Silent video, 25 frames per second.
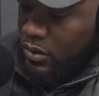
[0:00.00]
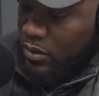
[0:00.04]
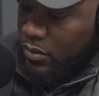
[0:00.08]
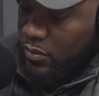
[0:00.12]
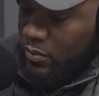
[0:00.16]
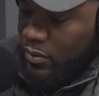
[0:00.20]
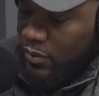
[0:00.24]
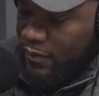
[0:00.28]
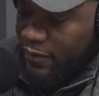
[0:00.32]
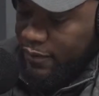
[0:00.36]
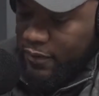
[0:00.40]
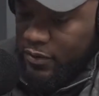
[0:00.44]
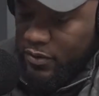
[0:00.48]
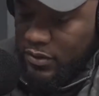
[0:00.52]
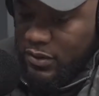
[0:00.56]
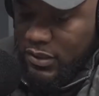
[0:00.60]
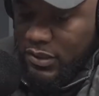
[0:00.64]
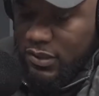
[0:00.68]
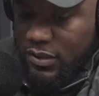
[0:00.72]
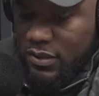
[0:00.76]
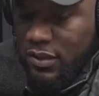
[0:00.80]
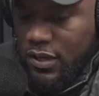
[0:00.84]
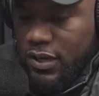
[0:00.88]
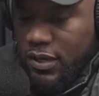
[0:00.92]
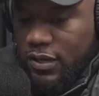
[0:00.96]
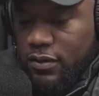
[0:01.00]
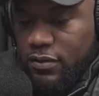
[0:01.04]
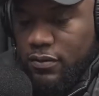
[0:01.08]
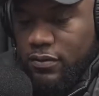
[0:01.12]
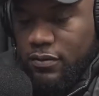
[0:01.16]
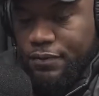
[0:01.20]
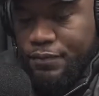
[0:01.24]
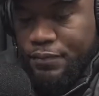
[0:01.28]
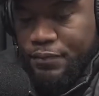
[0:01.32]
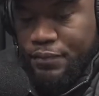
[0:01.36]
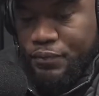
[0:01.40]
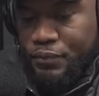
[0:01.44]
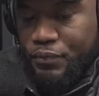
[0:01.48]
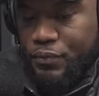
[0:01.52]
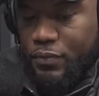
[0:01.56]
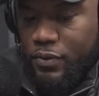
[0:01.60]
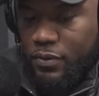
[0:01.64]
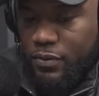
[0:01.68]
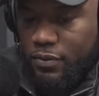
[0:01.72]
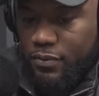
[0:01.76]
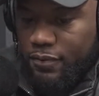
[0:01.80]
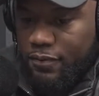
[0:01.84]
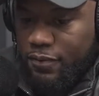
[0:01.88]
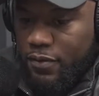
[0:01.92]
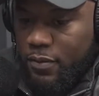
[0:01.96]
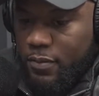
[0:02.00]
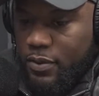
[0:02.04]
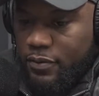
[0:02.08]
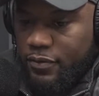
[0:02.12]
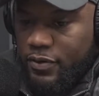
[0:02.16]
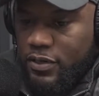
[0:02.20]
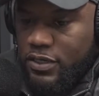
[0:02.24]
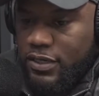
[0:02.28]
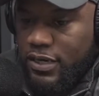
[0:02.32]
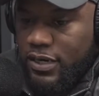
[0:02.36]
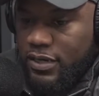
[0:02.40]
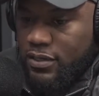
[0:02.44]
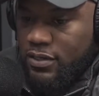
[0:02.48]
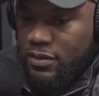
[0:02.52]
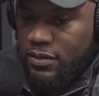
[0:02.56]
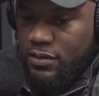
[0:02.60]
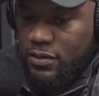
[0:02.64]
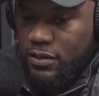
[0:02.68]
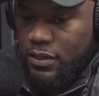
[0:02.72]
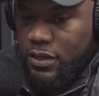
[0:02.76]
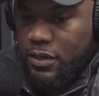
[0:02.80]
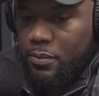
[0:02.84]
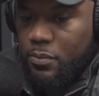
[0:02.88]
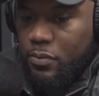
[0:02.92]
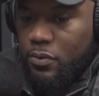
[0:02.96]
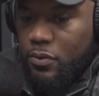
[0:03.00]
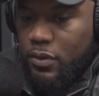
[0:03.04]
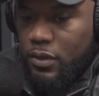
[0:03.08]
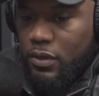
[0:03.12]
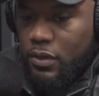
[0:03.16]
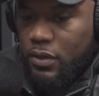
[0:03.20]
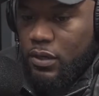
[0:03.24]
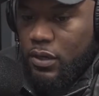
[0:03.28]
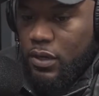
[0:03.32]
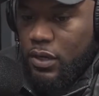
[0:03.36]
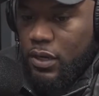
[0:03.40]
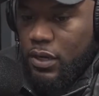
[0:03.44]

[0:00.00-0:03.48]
Well, first, like from the rejection standpoint,